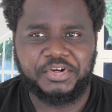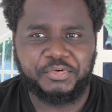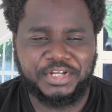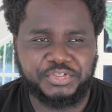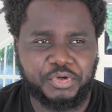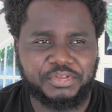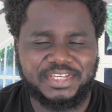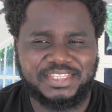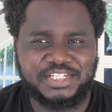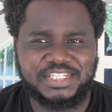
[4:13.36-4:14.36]
Right, so
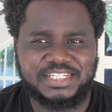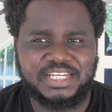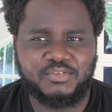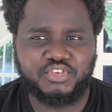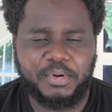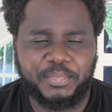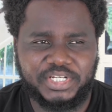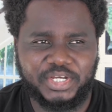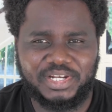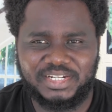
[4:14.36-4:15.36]
this comes from a
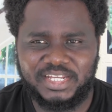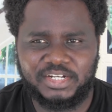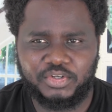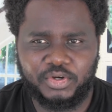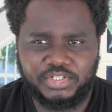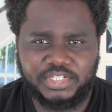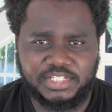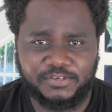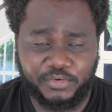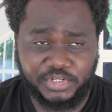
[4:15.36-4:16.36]
particular TED talk. It's
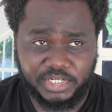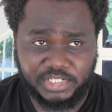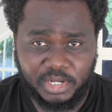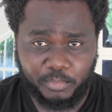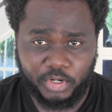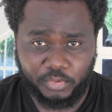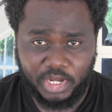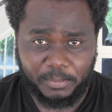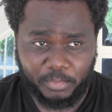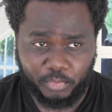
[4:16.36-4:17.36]
just the first example I could
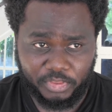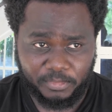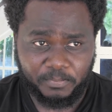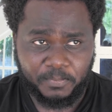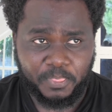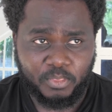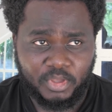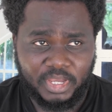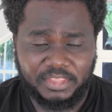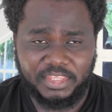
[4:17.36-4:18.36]
come up with.
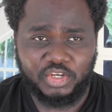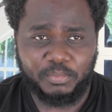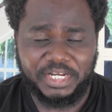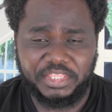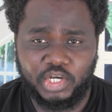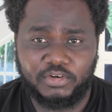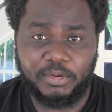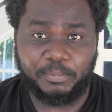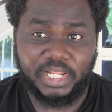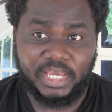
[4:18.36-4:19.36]
And then you might think of
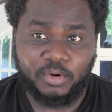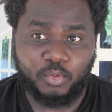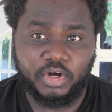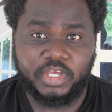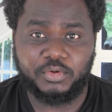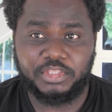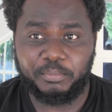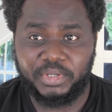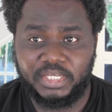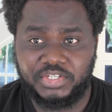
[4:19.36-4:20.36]
a player walking on the
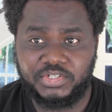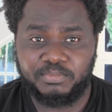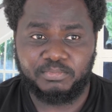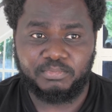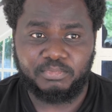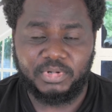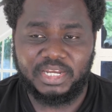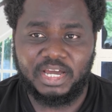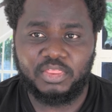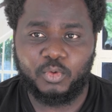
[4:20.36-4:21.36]
beach.
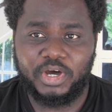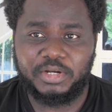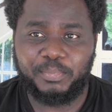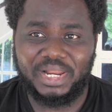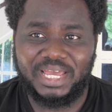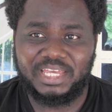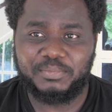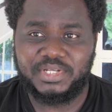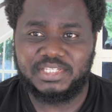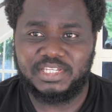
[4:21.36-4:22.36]
And now the word playa
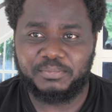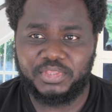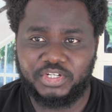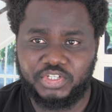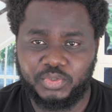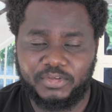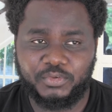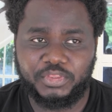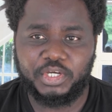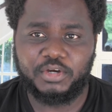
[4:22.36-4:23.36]
means something to you. If
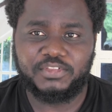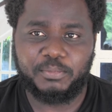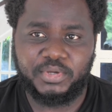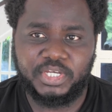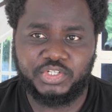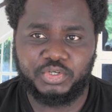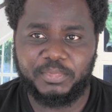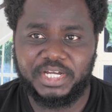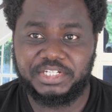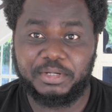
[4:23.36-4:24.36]
you think of the beach, you
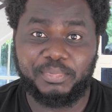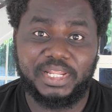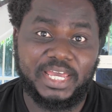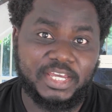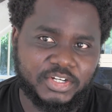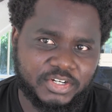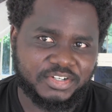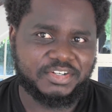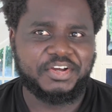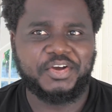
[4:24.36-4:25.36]
imagine a
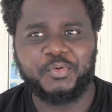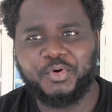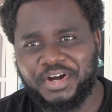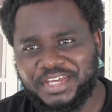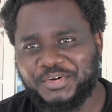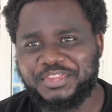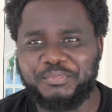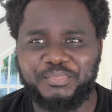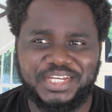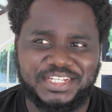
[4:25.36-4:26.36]
player walking on the
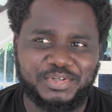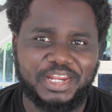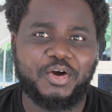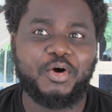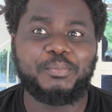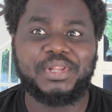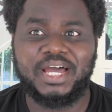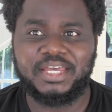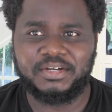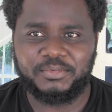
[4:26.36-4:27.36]
beach and you're like, oh,
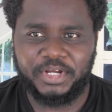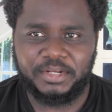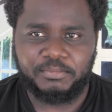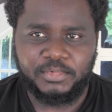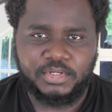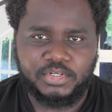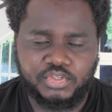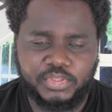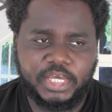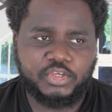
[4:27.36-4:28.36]
playa, right?
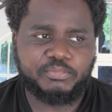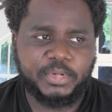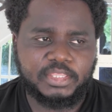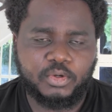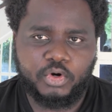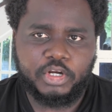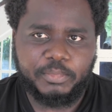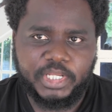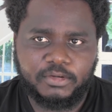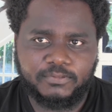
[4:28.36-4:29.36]
So there you've made the word
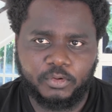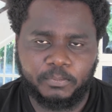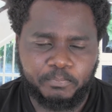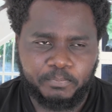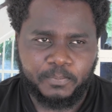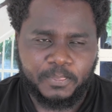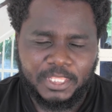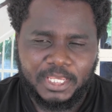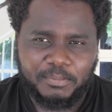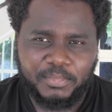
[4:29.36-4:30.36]
meaningful.
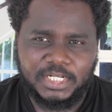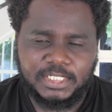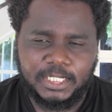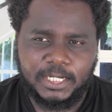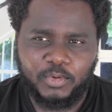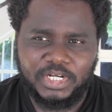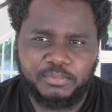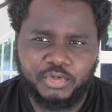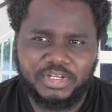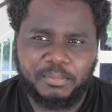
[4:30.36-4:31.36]
But what
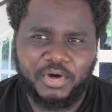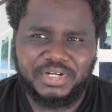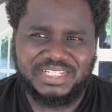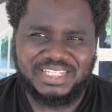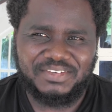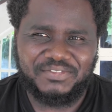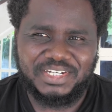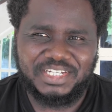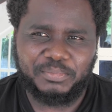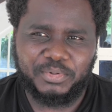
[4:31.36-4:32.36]
I'm talking about is
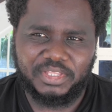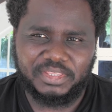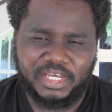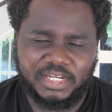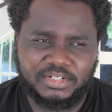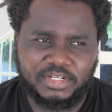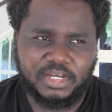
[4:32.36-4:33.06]
even deeper than that.